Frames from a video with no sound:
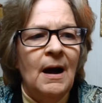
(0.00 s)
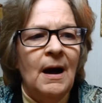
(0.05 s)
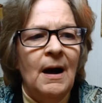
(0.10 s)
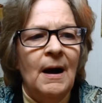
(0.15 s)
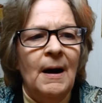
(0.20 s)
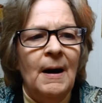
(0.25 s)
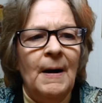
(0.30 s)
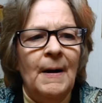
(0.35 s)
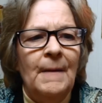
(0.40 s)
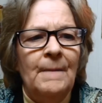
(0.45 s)

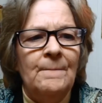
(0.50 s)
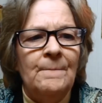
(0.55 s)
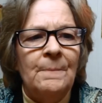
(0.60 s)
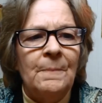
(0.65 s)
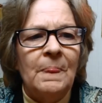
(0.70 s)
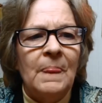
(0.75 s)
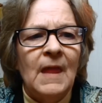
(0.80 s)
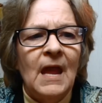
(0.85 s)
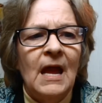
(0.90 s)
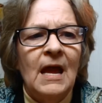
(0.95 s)

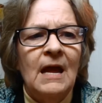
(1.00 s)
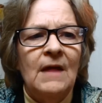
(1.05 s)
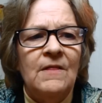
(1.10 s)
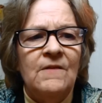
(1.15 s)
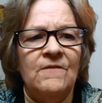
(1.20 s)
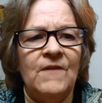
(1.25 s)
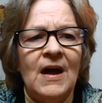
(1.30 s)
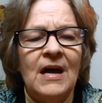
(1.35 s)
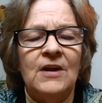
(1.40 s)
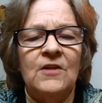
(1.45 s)
And the
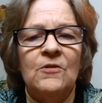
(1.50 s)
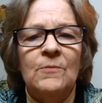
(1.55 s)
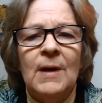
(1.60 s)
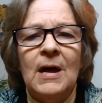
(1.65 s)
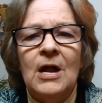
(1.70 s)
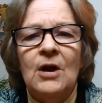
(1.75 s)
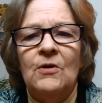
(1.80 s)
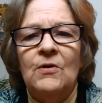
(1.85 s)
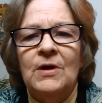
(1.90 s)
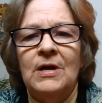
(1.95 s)
fact of the
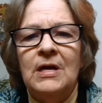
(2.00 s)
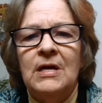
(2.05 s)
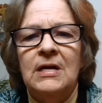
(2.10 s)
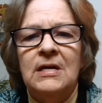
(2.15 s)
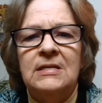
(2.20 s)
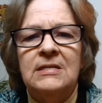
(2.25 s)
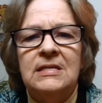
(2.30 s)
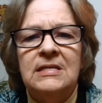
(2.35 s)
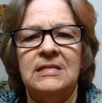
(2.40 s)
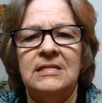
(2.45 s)
matter
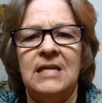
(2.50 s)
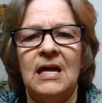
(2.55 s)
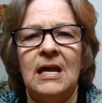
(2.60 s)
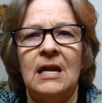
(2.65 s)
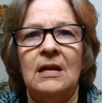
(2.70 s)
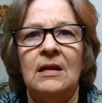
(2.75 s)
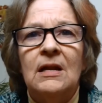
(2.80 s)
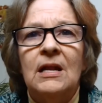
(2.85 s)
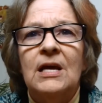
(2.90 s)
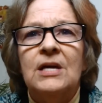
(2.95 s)
is that
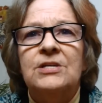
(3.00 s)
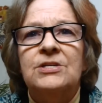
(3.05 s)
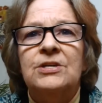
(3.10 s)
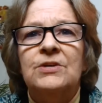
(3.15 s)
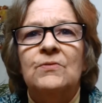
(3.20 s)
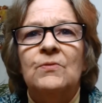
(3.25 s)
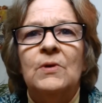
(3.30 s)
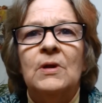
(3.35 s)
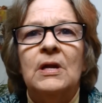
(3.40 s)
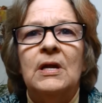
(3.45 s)
unless
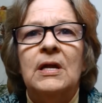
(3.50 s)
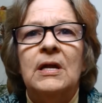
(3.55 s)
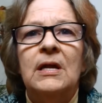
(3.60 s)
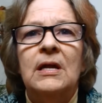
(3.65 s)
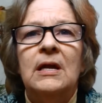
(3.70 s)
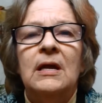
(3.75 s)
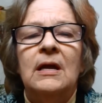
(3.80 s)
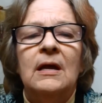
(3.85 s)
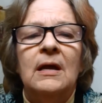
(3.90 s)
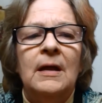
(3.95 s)
you really
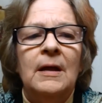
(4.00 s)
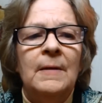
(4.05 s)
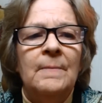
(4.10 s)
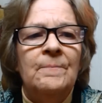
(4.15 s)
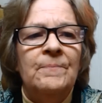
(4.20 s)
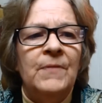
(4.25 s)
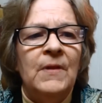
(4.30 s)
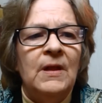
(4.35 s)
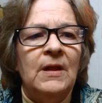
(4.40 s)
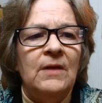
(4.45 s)

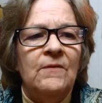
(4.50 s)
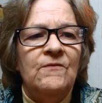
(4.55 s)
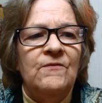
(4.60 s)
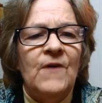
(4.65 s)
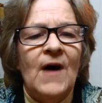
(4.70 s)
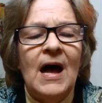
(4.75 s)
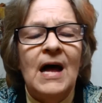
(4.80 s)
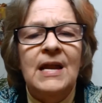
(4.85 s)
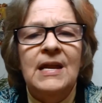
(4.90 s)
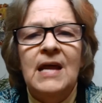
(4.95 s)

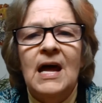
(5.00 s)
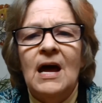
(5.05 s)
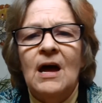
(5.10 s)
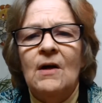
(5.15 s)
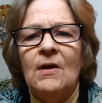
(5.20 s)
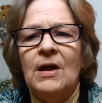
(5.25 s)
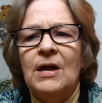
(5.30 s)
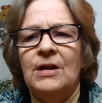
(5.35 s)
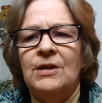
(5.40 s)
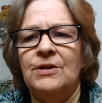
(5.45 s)
find
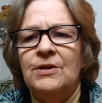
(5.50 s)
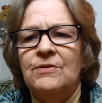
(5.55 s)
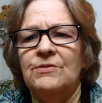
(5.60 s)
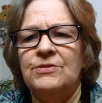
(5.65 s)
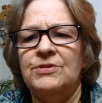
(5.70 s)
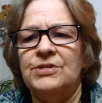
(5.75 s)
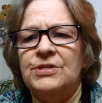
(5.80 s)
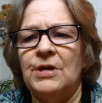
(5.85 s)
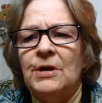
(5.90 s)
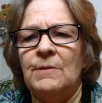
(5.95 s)
out and do
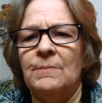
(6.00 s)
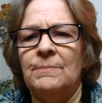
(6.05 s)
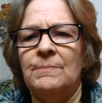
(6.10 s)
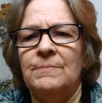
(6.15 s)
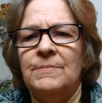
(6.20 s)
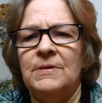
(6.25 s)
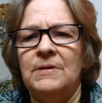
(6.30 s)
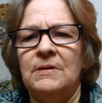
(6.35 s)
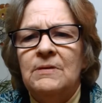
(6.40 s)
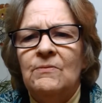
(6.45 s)

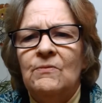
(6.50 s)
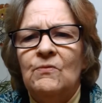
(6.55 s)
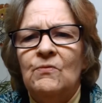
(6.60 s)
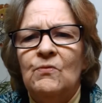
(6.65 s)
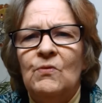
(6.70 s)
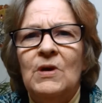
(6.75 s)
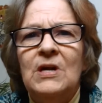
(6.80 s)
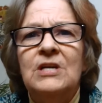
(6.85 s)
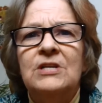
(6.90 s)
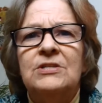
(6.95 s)
some
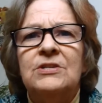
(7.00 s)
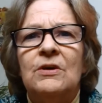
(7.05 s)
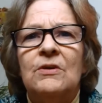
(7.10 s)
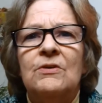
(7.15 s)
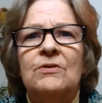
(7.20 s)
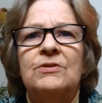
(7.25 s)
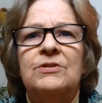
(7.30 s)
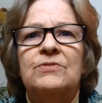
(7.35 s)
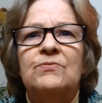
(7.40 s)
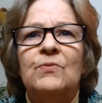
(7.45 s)

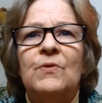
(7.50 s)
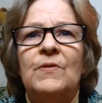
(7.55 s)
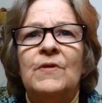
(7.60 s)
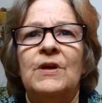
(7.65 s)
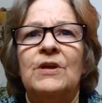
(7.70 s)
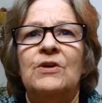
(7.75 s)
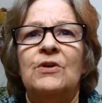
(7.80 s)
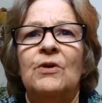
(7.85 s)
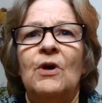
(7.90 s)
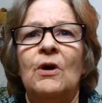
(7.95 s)
research
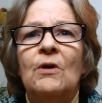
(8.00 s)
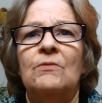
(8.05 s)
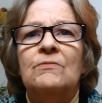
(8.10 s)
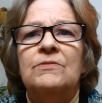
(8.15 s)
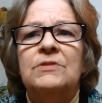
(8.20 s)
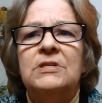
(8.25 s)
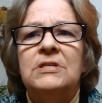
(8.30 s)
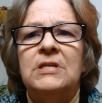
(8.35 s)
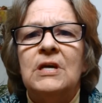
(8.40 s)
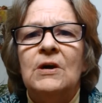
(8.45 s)
within your own
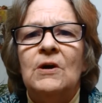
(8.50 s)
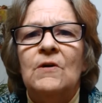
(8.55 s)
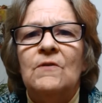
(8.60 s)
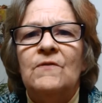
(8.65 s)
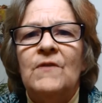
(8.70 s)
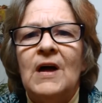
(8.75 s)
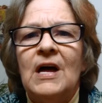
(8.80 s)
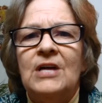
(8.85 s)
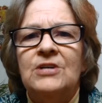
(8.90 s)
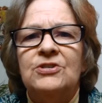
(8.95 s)
self
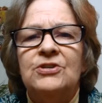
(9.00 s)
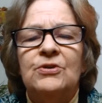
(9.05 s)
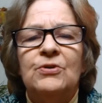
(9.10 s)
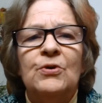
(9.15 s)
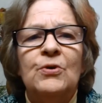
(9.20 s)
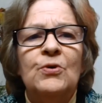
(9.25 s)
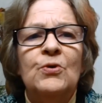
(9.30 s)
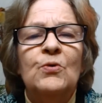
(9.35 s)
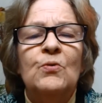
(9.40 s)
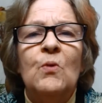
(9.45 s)
as to
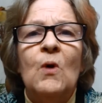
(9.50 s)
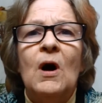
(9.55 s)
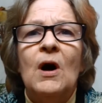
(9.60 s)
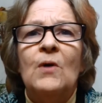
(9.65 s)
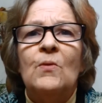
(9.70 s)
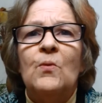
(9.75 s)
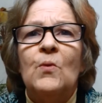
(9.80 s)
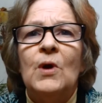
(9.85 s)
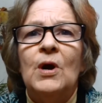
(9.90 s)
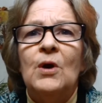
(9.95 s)
who,
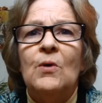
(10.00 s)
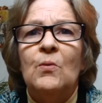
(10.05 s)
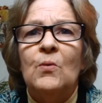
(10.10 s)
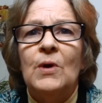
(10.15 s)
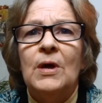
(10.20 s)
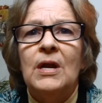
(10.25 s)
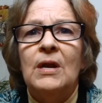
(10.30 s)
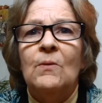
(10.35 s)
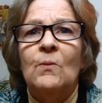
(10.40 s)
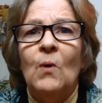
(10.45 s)
what, where,
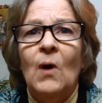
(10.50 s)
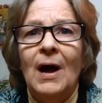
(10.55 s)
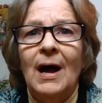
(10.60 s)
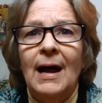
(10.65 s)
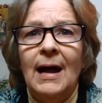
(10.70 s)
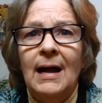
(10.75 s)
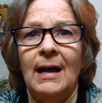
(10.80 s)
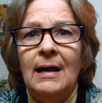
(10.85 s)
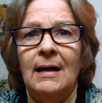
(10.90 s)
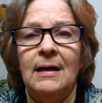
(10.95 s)
when, and
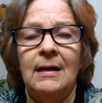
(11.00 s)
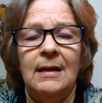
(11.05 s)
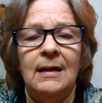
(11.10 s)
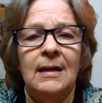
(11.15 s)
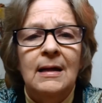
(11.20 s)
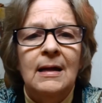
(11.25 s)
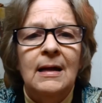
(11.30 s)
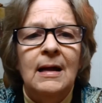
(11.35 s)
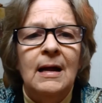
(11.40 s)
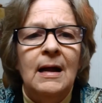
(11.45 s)
why,
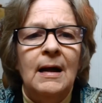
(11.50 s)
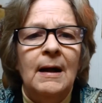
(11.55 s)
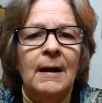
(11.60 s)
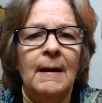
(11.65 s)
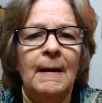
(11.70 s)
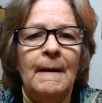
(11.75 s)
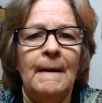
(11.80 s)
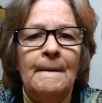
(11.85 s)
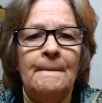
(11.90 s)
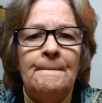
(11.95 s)

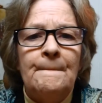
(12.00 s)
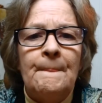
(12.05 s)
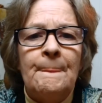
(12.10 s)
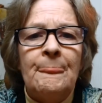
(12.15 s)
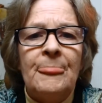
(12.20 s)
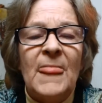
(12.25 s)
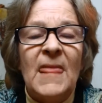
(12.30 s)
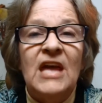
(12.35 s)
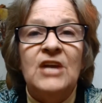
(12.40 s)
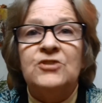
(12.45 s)
um,
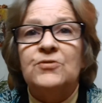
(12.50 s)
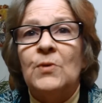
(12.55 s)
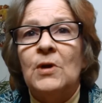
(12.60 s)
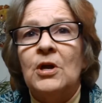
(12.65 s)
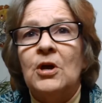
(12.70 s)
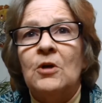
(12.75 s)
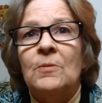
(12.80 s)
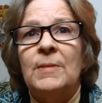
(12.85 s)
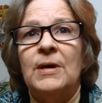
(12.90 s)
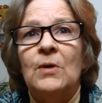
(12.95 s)
it's really
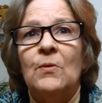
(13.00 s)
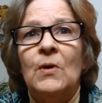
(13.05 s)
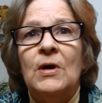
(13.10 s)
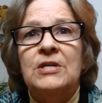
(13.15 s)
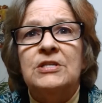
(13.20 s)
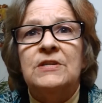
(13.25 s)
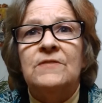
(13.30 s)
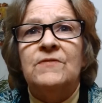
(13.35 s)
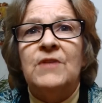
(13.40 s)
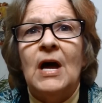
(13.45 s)
going to be a
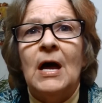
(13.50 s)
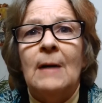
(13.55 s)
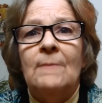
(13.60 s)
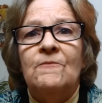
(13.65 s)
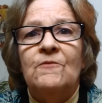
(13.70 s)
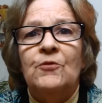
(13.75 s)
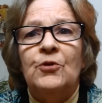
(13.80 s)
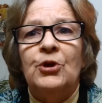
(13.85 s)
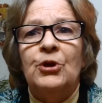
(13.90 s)
waste of time for